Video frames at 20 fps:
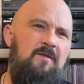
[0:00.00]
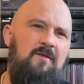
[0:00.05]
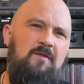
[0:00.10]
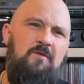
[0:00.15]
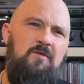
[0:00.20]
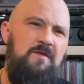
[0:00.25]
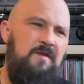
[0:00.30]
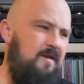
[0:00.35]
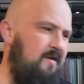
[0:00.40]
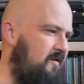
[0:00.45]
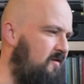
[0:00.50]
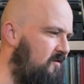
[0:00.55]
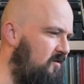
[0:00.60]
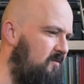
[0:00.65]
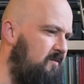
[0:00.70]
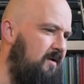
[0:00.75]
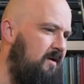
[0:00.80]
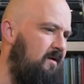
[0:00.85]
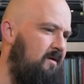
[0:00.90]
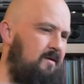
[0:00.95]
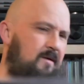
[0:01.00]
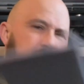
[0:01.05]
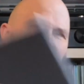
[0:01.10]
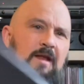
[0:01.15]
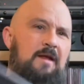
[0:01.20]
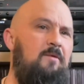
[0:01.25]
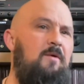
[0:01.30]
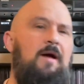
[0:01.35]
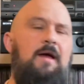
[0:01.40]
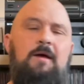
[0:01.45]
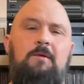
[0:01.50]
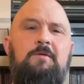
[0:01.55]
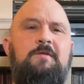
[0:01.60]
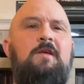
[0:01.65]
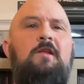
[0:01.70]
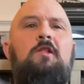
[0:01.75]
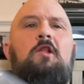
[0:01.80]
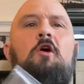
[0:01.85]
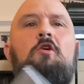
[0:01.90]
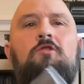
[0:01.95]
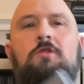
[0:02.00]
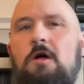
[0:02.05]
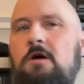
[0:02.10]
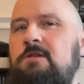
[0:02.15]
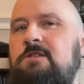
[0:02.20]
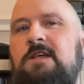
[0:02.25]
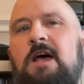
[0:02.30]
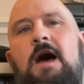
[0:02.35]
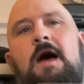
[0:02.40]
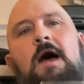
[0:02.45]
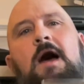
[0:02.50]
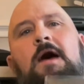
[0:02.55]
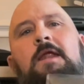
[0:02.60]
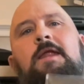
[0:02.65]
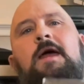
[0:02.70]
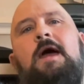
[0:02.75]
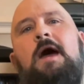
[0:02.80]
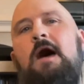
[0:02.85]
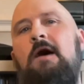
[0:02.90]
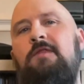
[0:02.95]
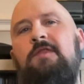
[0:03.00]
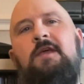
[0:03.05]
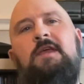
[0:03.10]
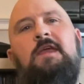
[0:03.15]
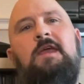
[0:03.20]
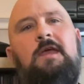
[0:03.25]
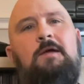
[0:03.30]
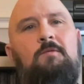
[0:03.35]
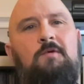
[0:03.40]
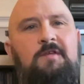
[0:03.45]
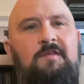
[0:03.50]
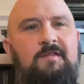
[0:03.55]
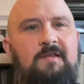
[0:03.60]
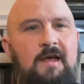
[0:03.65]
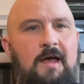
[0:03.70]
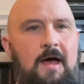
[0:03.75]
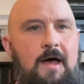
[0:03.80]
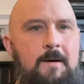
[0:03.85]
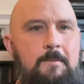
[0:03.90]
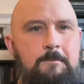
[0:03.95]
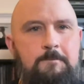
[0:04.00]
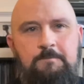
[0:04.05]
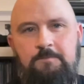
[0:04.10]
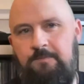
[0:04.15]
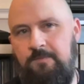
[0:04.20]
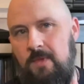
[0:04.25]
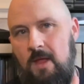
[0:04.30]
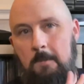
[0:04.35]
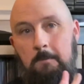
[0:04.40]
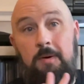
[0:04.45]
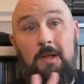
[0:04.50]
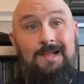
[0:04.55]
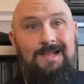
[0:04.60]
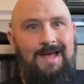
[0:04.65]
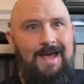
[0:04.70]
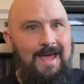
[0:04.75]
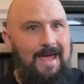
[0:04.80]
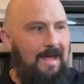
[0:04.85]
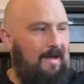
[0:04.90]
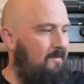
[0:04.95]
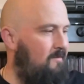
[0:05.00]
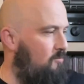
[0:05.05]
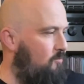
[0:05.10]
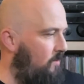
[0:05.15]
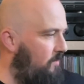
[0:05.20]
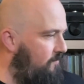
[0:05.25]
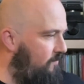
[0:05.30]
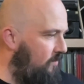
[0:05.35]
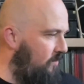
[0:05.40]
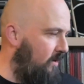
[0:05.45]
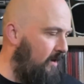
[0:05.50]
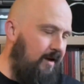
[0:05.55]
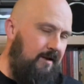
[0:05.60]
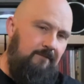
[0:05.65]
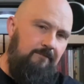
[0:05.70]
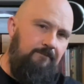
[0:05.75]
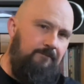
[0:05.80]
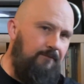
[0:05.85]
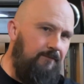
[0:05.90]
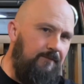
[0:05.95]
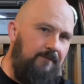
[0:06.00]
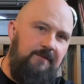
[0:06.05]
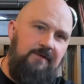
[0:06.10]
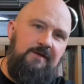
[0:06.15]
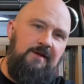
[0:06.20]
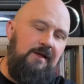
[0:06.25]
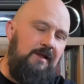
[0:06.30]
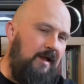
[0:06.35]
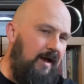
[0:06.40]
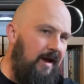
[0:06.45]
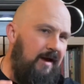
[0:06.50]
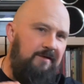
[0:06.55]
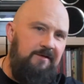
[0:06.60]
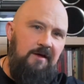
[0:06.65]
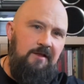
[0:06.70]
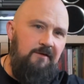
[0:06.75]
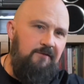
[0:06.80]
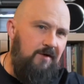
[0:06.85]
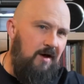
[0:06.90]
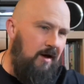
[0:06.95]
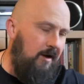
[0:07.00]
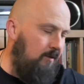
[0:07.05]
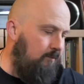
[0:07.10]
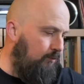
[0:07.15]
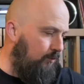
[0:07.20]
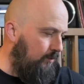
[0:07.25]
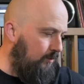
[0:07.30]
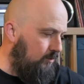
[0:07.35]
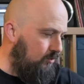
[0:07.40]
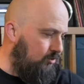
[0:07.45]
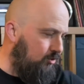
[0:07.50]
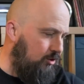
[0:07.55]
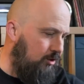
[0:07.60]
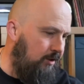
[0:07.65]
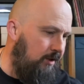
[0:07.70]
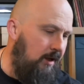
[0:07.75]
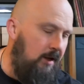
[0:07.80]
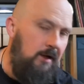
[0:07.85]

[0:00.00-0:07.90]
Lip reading: was it summer? Anyway, it was a long time. And I think he was plagued with fucking delays on the vinyl production.